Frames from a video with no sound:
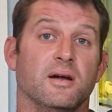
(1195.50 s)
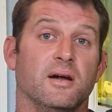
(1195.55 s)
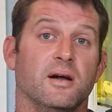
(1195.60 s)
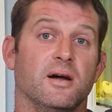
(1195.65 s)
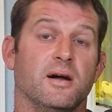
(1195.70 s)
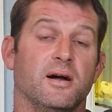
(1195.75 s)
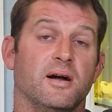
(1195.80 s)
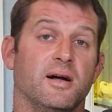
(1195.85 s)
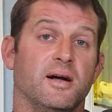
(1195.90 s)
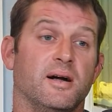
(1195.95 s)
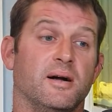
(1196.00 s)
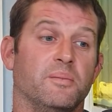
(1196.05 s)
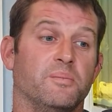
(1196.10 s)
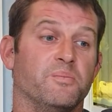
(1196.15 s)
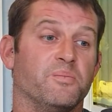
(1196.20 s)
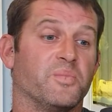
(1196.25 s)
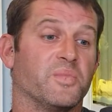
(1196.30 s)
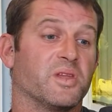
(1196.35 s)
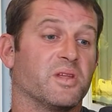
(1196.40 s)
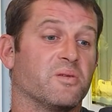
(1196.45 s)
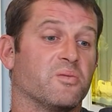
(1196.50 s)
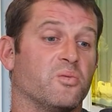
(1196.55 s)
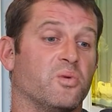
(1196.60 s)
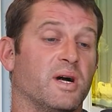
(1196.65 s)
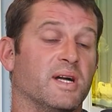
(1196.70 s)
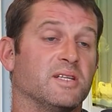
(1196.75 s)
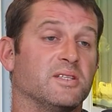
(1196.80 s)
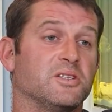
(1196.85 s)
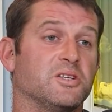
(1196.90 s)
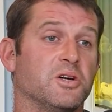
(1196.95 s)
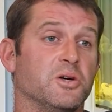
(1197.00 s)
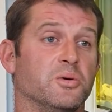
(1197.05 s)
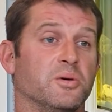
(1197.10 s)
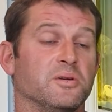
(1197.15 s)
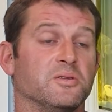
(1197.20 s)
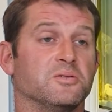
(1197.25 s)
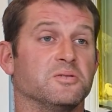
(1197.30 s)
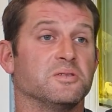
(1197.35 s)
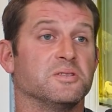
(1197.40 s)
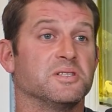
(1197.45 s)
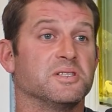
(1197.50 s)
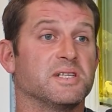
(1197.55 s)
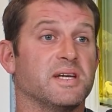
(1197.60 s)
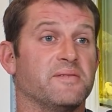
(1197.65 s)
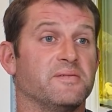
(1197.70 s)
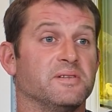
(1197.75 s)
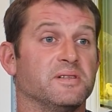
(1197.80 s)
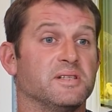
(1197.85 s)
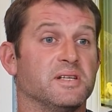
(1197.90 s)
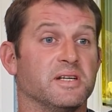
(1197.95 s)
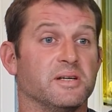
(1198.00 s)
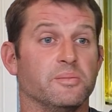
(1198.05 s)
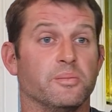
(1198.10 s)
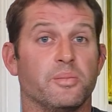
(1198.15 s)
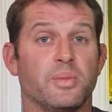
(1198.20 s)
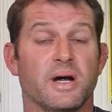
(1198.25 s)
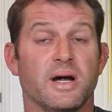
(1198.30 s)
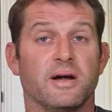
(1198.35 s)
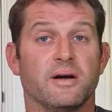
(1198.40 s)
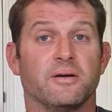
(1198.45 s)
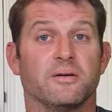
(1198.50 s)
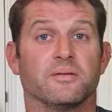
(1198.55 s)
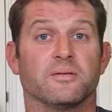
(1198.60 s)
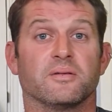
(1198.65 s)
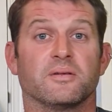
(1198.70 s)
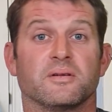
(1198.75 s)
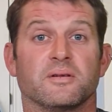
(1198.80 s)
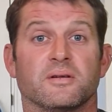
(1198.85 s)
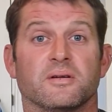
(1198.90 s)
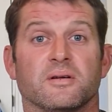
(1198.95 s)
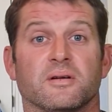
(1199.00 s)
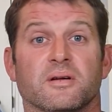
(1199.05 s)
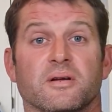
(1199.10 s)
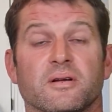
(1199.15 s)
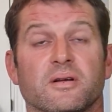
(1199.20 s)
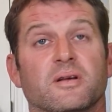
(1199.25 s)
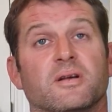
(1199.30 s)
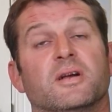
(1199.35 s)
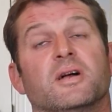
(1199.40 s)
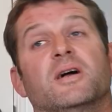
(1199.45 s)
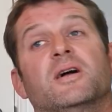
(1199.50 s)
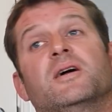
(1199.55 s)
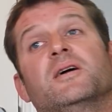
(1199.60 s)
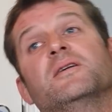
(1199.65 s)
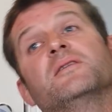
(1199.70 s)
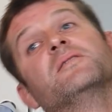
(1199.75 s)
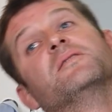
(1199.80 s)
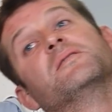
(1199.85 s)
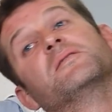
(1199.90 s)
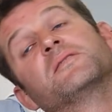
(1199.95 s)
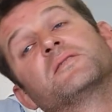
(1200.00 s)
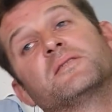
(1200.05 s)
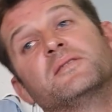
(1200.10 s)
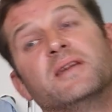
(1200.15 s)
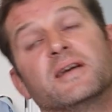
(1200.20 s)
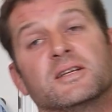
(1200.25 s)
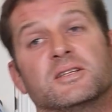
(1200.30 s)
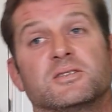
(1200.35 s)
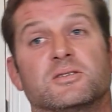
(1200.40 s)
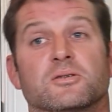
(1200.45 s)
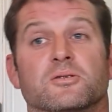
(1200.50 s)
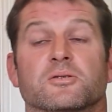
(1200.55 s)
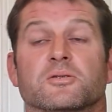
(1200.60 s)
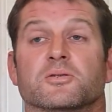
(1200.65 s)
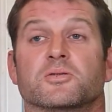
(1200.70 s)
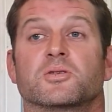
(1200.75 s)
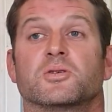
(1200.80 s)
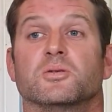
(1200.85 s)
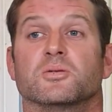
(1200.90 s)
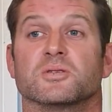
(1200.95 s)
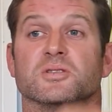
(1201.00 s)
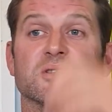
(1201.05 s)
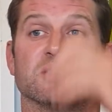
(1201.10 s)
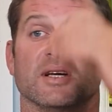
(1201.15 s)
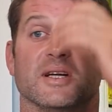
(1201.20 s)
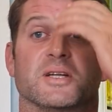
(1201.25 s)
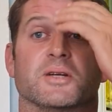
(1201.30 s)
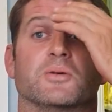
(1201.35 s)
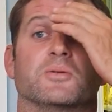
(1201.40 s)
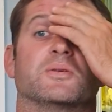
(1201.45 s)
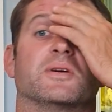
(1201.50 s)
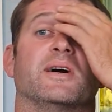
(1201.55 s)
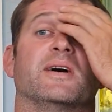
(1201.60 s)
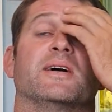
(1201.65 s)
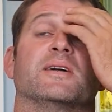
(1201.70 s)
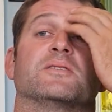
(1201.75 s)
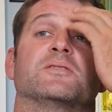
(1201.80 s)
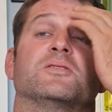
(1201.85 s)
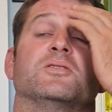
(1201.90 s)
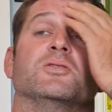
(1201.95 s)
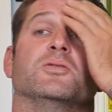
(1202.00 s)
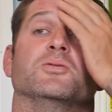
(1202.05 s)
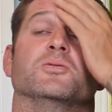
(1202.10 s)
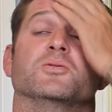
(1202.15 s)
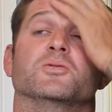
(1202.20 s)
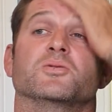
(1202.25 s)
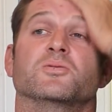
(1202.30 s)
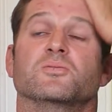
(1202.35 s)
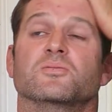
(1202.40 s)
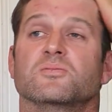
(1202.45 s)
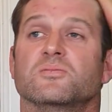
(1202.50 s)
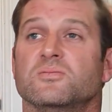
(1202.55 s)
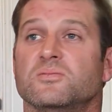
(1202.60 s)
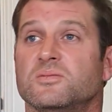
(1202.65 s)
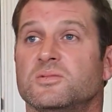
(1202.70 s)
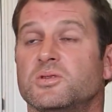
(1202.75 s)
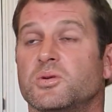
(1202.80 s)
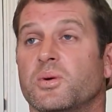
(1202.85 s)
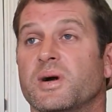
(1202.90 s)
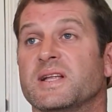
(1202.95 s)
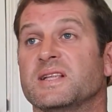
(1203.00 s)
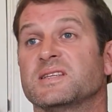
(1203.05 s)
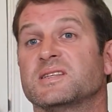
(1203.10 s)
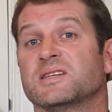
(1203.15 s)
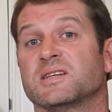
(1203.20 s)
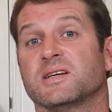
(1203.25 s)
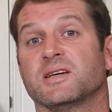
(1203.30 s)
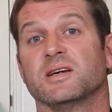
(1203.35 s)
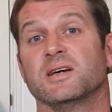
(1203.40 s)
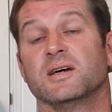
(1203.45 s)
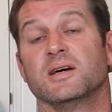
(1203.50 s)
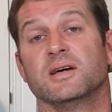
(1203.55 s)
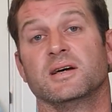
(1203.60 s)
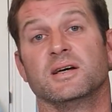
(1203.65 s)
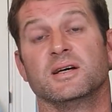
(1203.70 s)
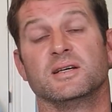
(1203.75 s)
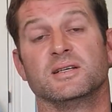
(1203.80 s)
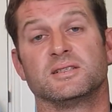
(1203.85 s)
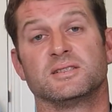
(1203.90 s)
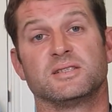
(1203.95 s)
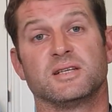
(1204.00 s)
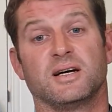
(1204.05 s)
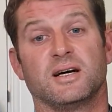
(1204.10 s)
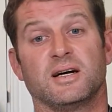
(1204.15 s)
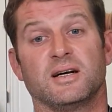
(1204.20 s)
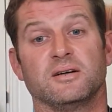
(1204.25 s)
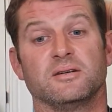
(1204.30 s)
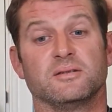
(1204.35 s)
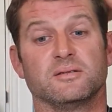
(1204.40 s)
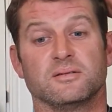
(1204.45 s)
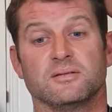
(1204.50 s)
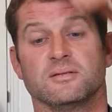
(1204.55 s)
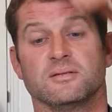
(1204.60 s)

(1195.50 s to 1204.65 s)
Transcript: and weighed 217 pound. Next door had caught steady all day, had 220. So